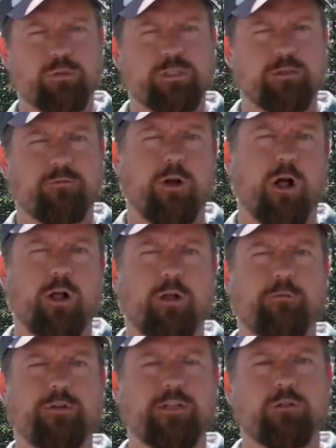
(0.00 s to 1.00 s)
was
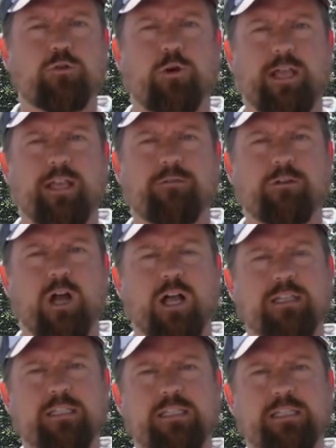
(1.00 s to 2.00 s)
involved in the trade of
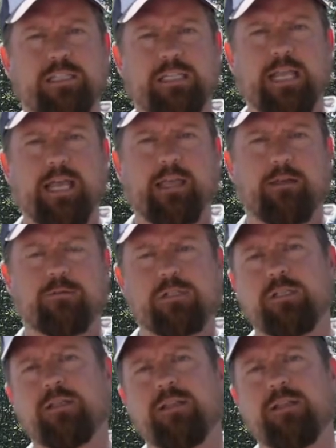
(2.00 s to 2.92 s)
guns and slaves.